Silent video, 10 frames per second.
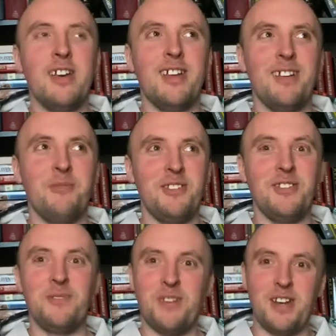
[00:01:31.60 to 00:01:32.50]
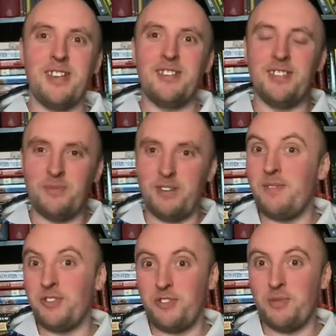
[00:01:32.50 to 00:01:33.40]
which is funny because it's one of
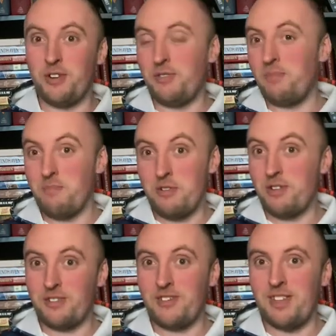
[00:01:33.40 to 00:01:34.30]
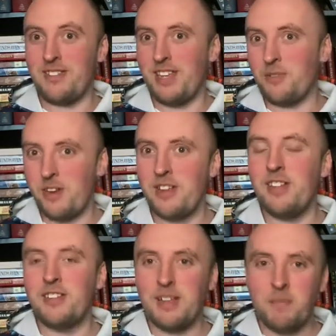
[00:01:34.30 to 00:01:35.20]
his shortest books. It's like
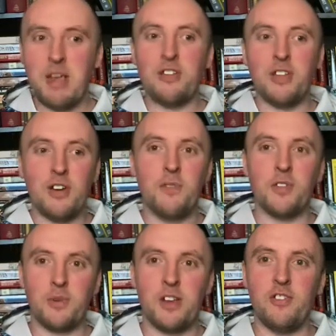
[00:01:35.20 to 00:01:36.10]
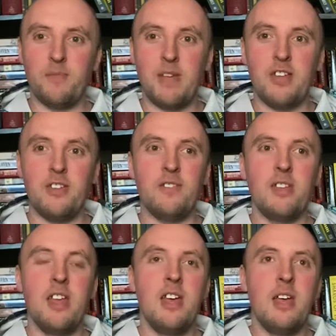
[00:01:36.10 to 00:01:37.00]
barely over 300 pages.
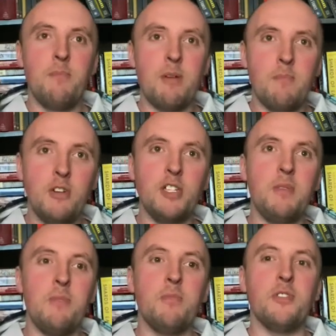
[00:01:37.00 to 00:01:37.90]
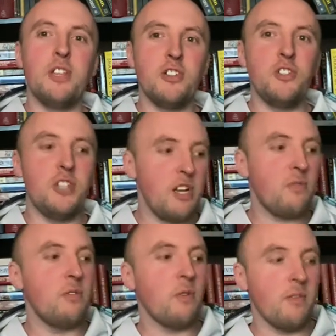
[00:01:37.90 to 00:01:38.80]
But most people, their
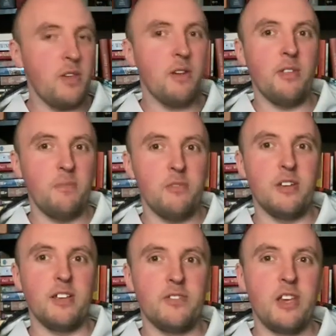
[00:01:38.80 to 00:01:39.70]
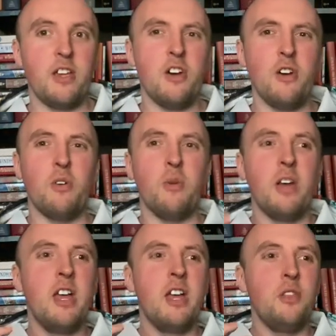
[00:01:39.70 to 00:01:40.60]
general review of the book is like, oh,
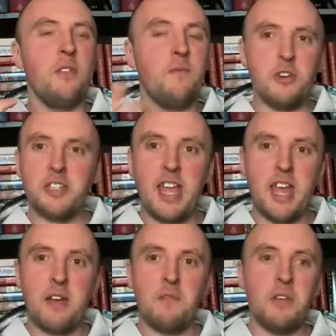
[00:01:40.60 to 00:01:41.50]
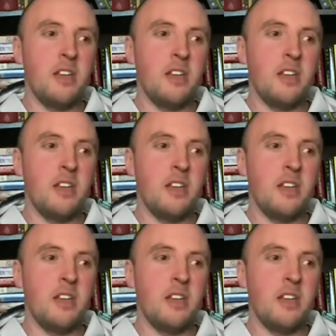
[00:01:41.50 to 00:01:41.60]
the first half